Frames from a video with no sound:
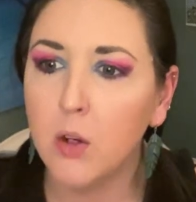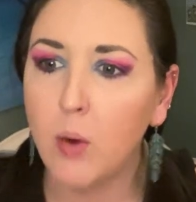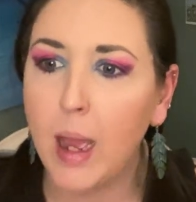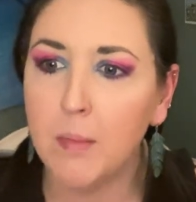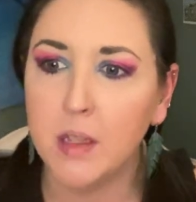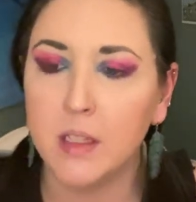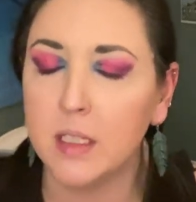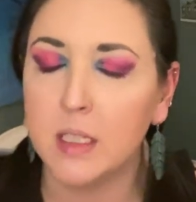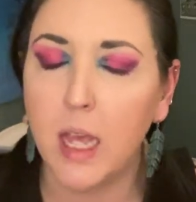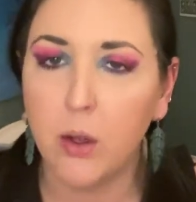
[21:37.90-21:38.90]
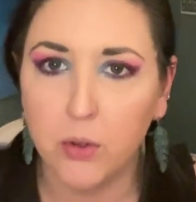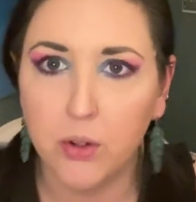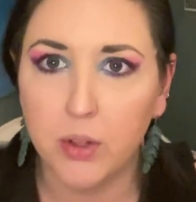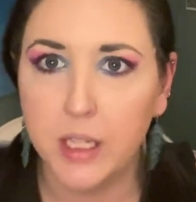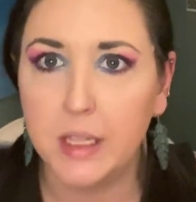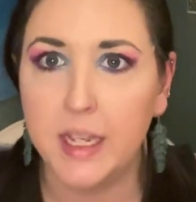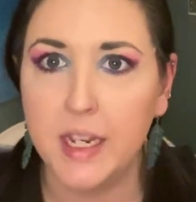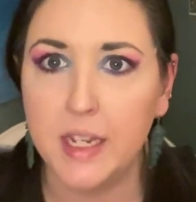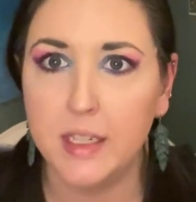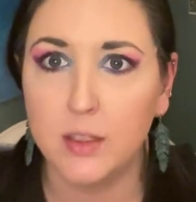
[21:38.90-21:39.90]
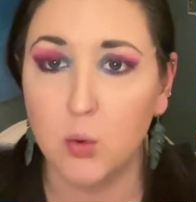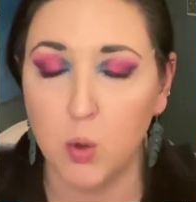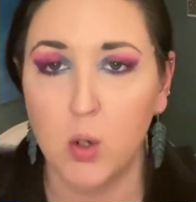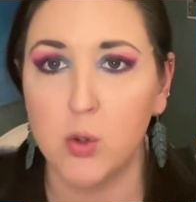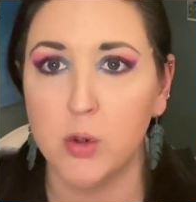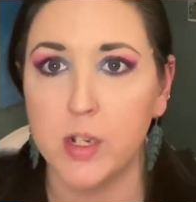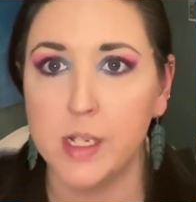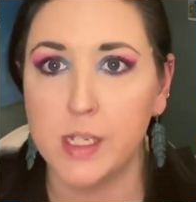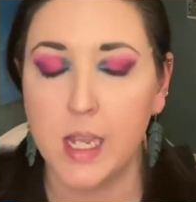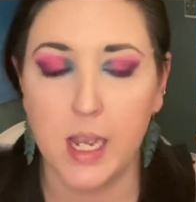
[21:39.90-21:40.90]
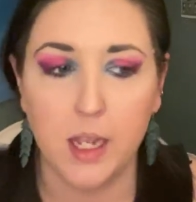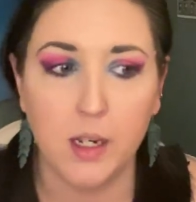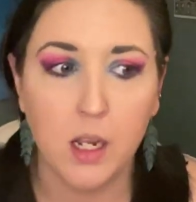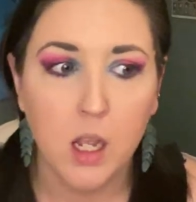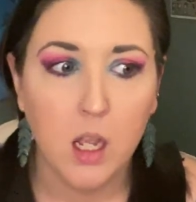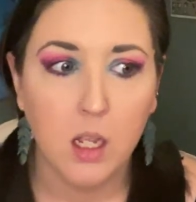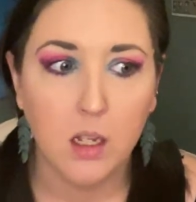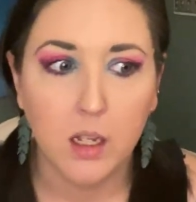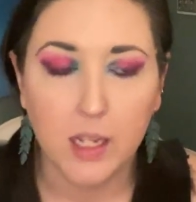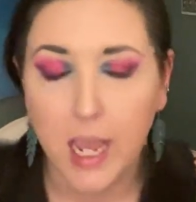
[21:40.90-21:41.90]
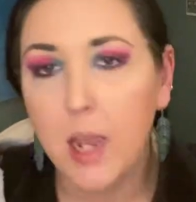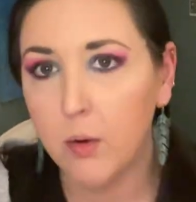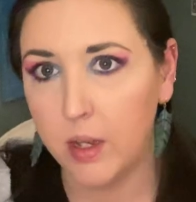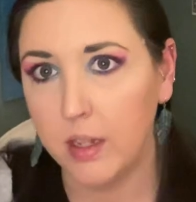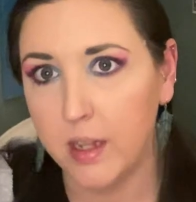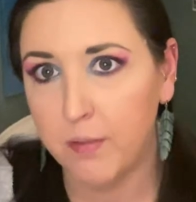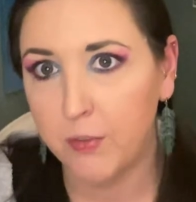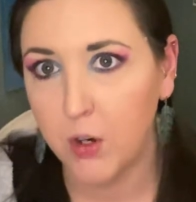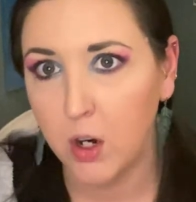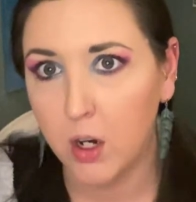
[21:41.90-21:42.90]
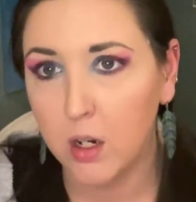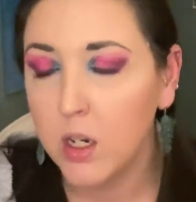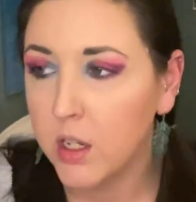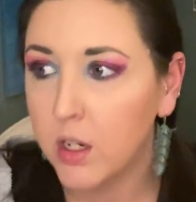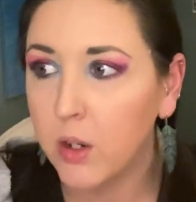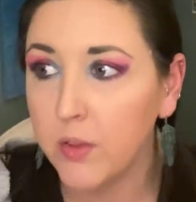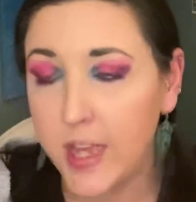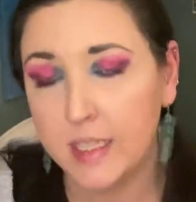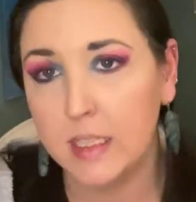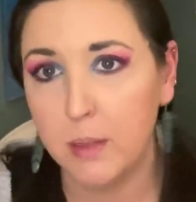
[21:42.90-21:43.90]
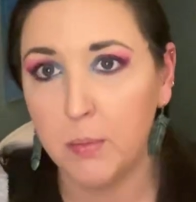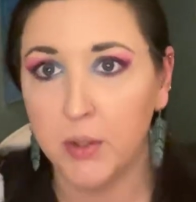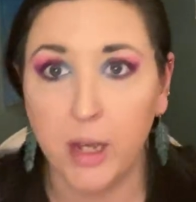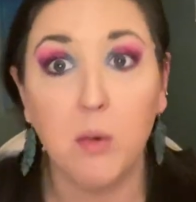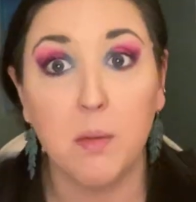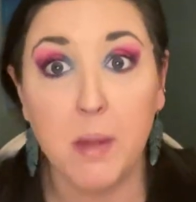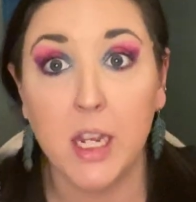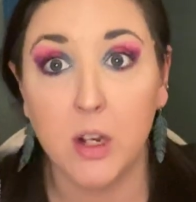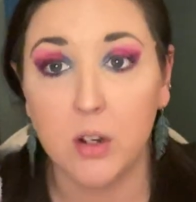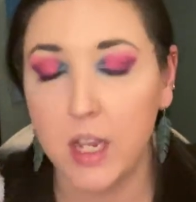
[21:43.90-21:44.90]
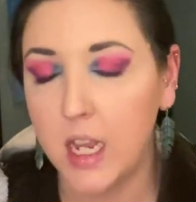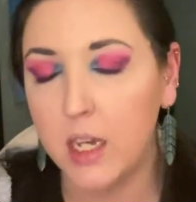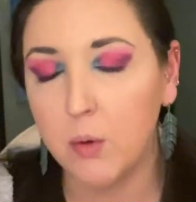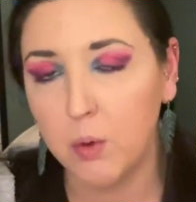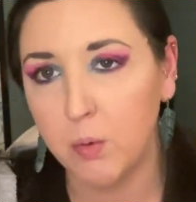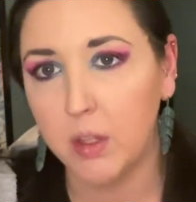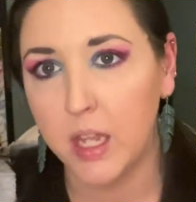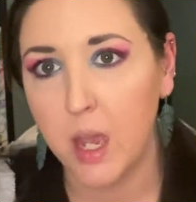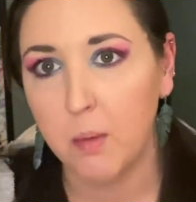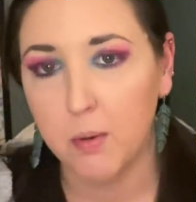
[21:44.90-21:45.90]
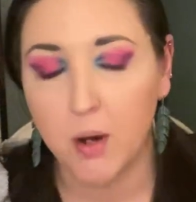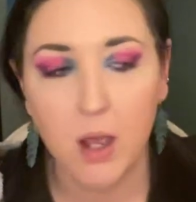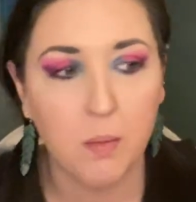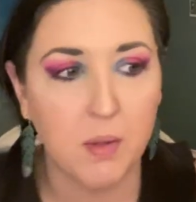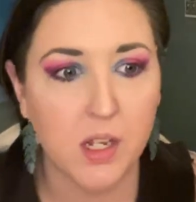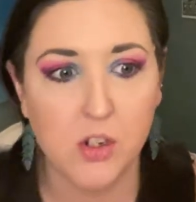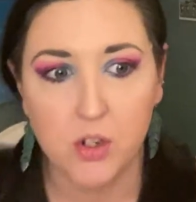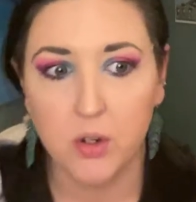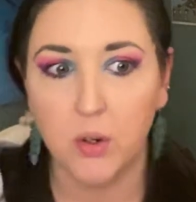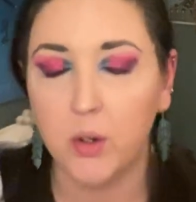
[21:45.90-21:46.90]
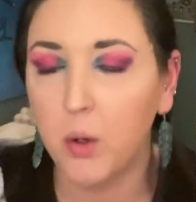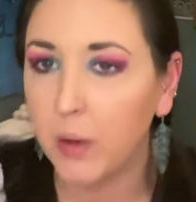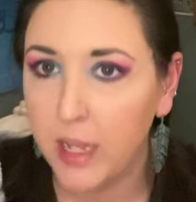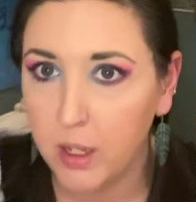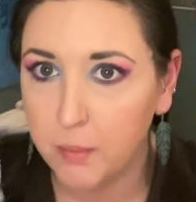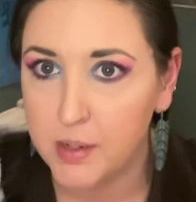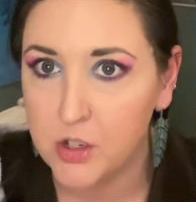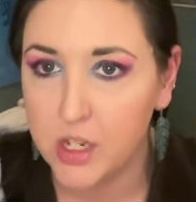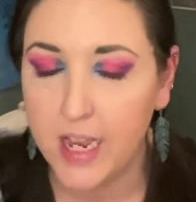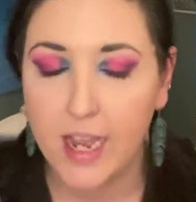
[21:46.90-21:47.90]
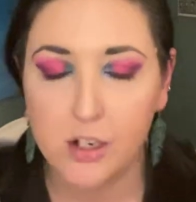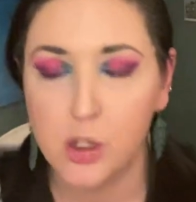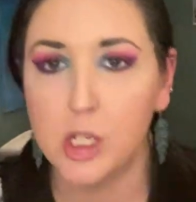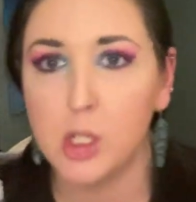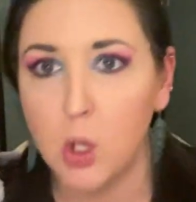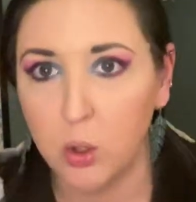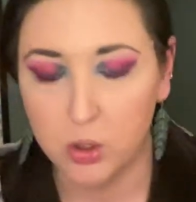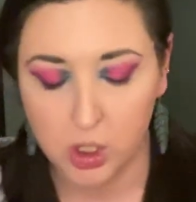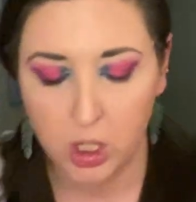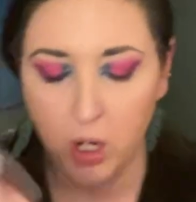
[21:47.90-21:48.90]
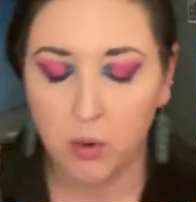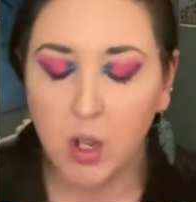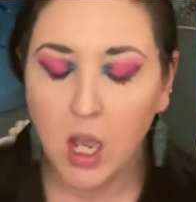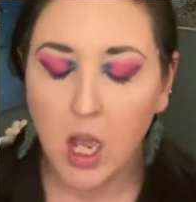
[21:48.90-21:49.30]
grabbing this elderly lady's groceries and carrying them for her. You know, that simple. That would make her day and it would really help her out because you don't know what ailment she has. She's old, you know?